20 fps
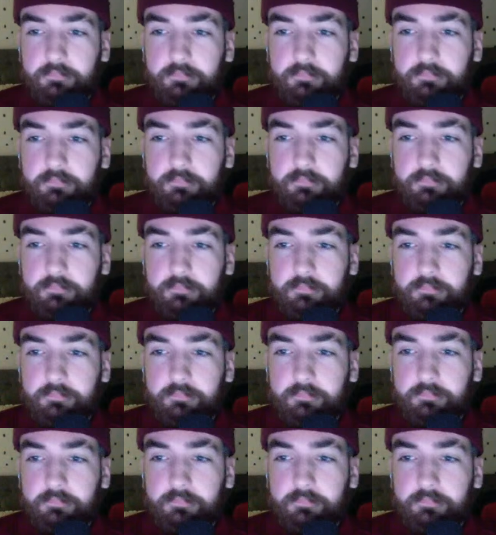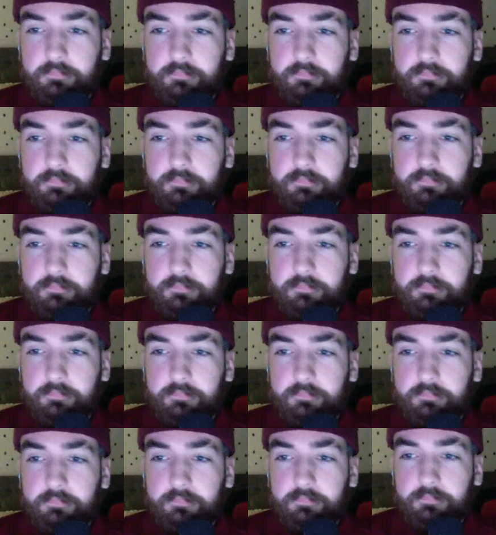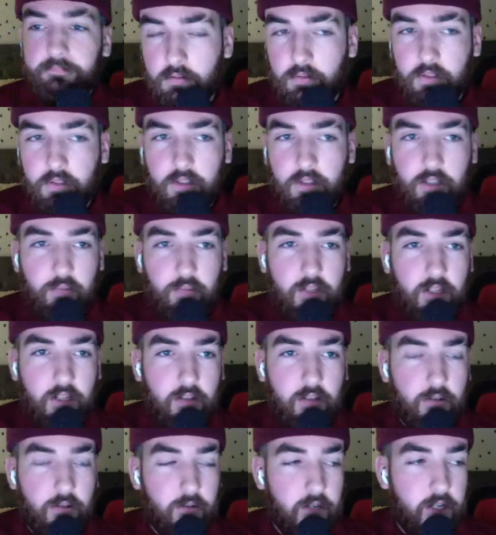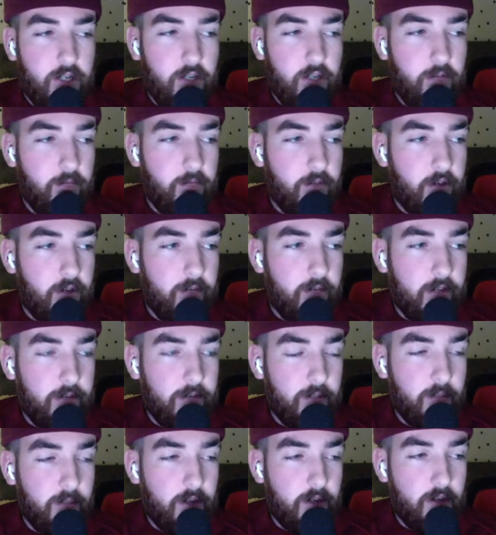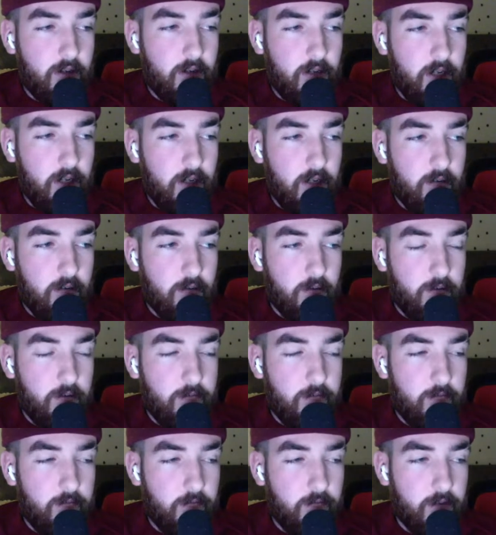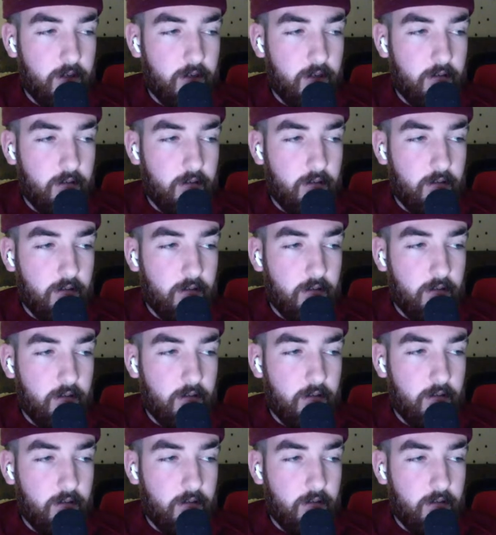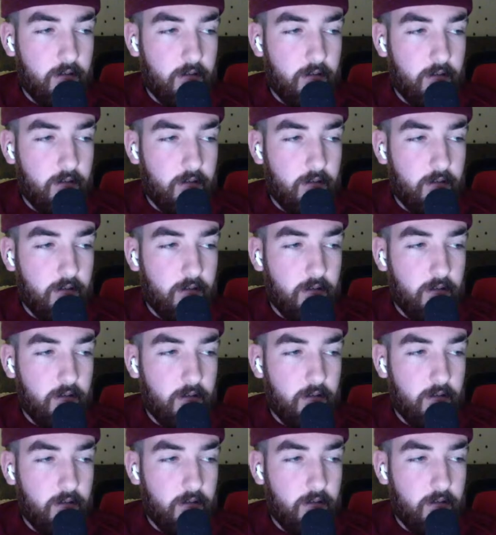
So what time is it? What time is it your end? Are you 5 hours behind or in front? No, you must be behind if you're at work.